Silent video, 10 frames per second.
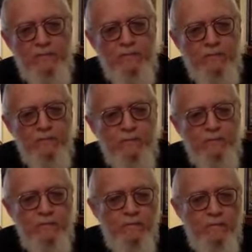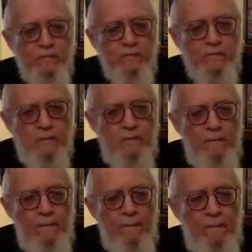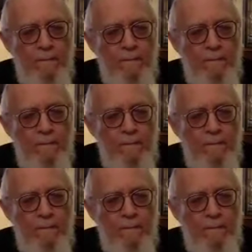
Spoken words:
(silence)